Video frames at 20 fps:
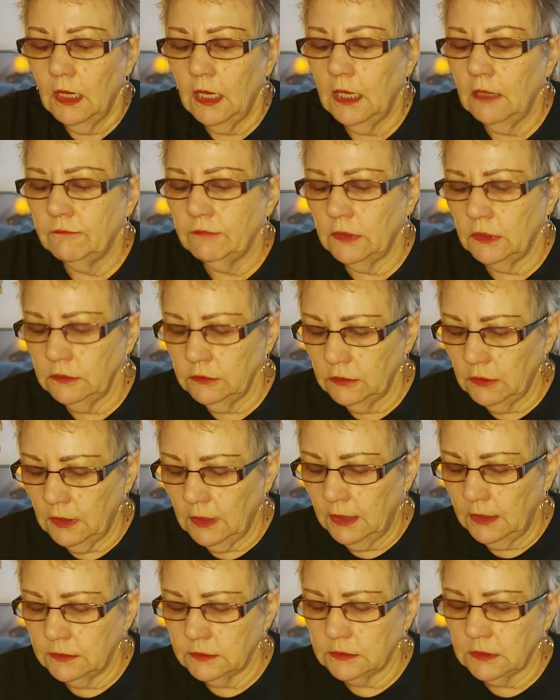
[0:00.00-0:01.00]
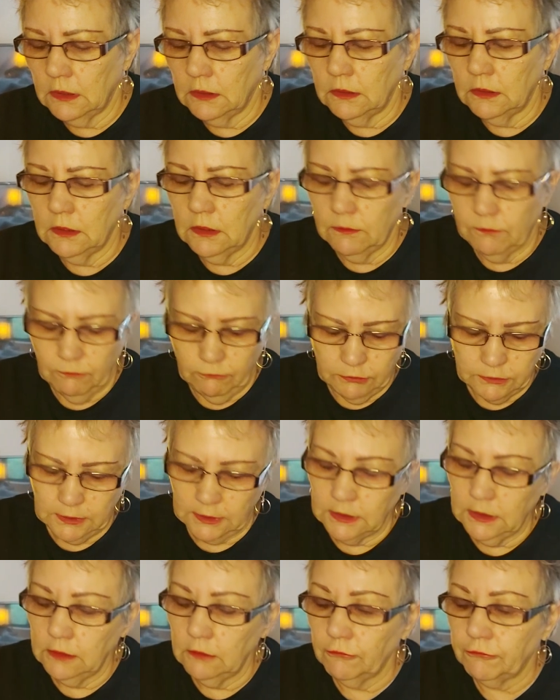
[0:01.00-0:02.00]
Have a lot um, with the
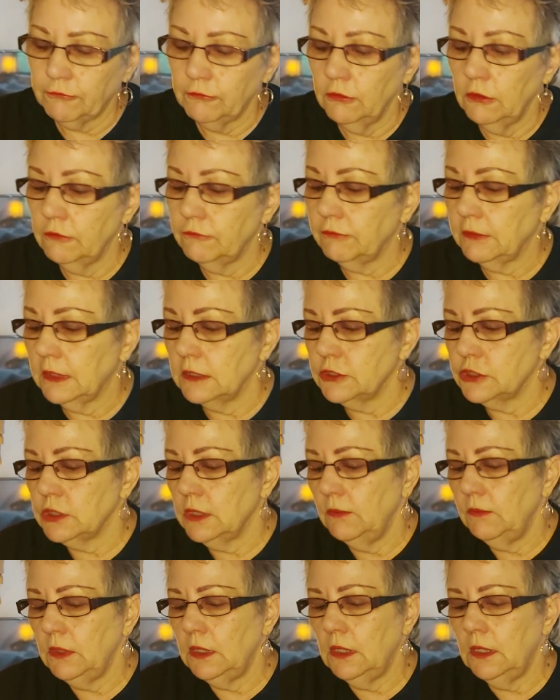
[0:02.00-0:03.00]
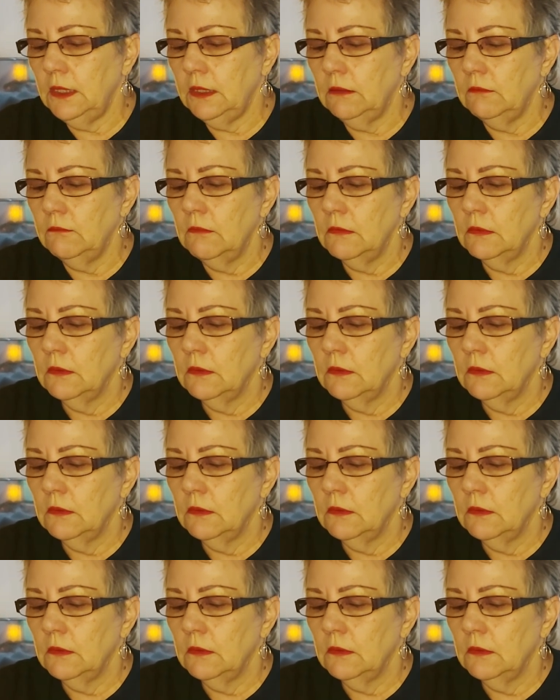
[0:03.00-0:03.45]
King of Swords. We get Gemini,